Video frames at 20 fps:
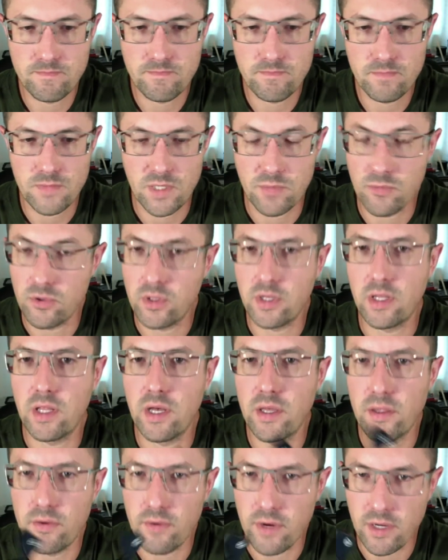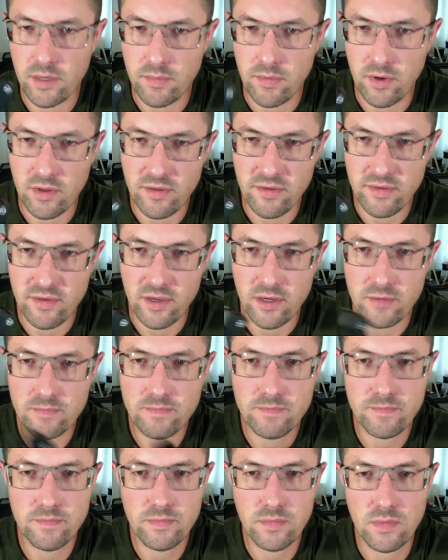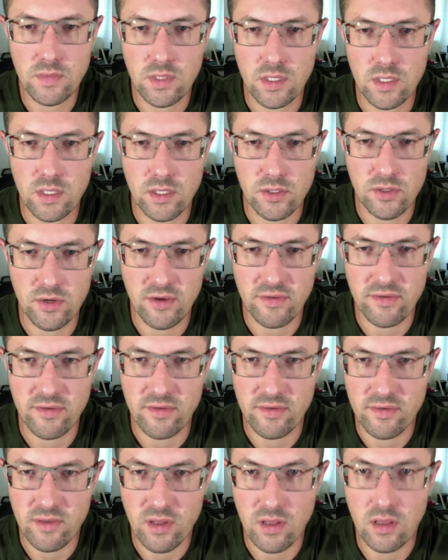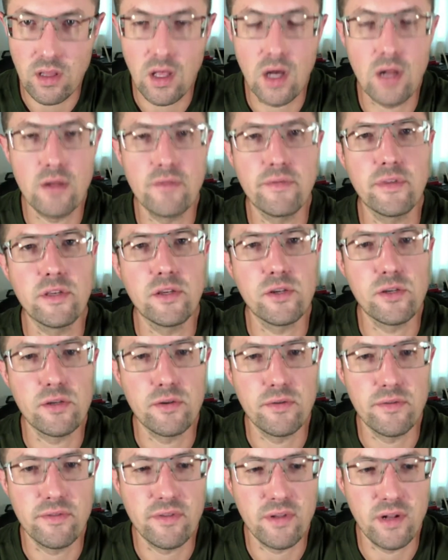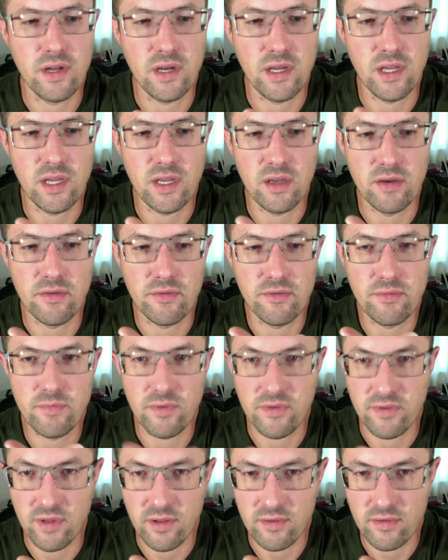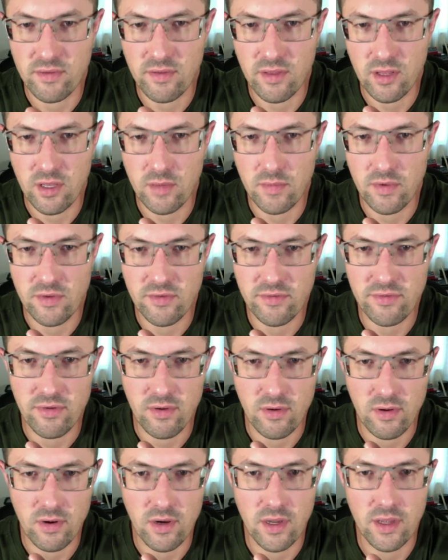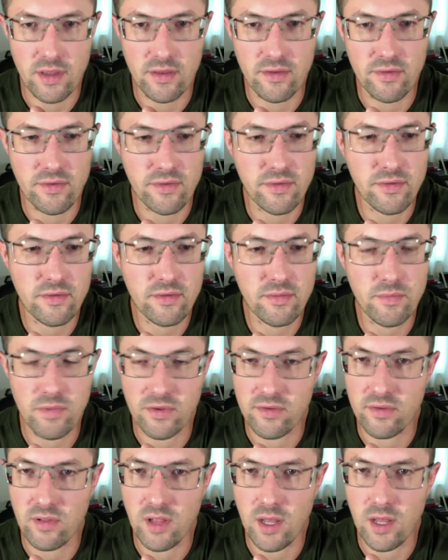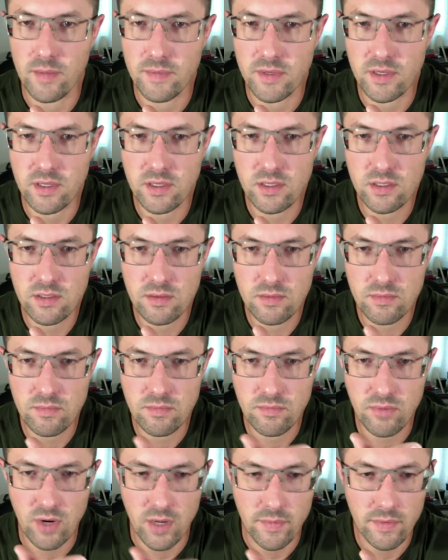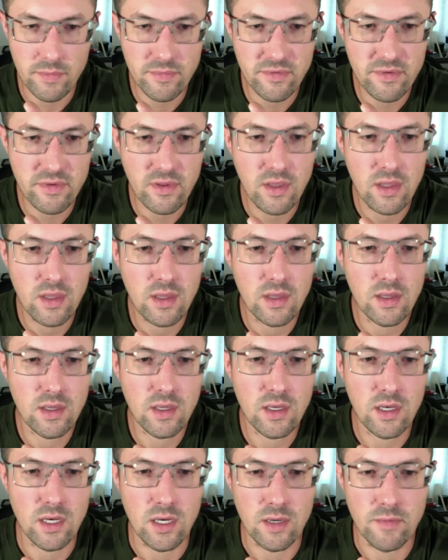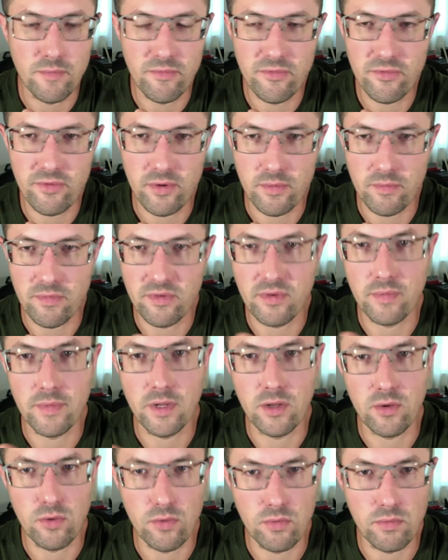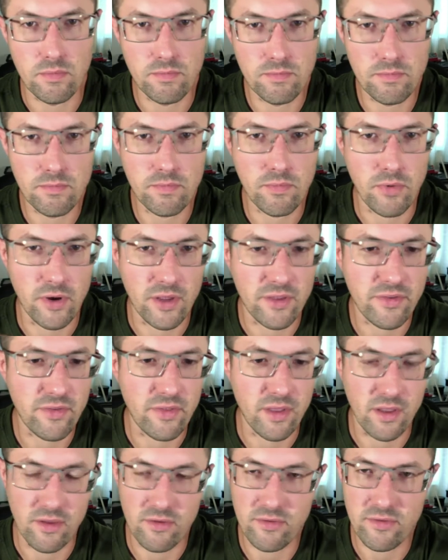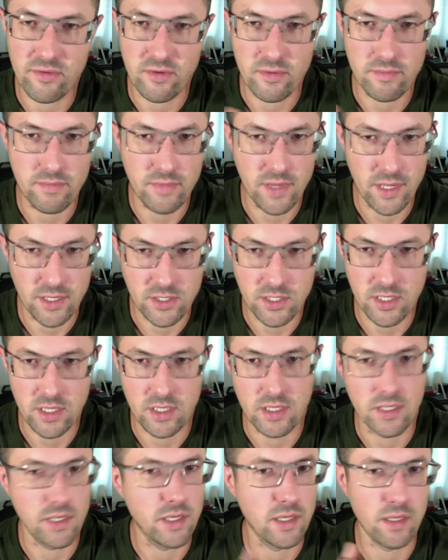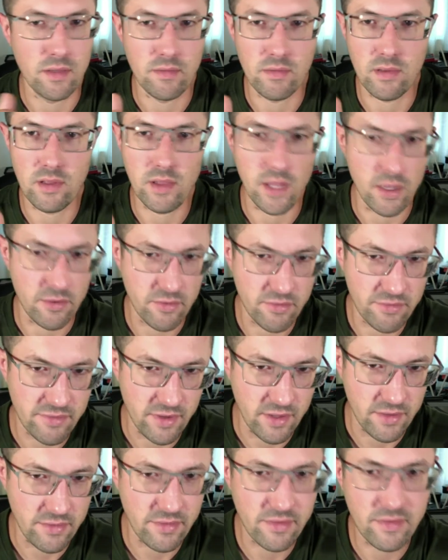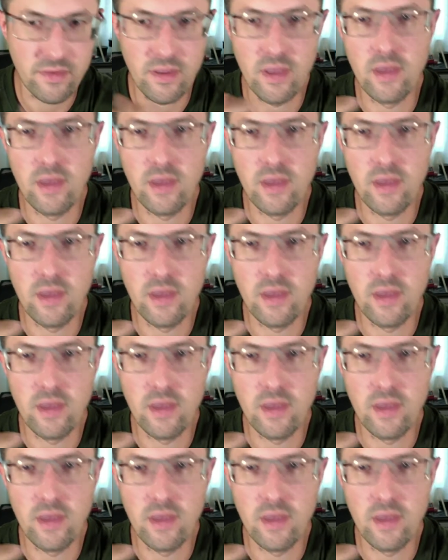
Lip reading: I'm really glad that Riton brought this out. It addresses a lot of the issues that I have presented to them as far as pistol optic problems from somebody who breaks things from HK and cloud defense.